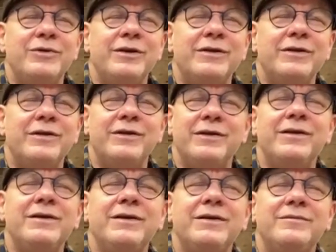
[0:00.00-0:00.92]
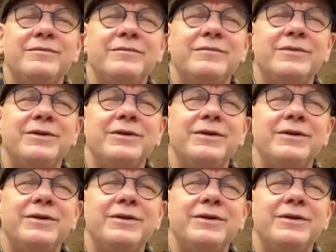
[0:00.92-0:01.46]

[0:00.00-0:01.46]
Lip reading: within me.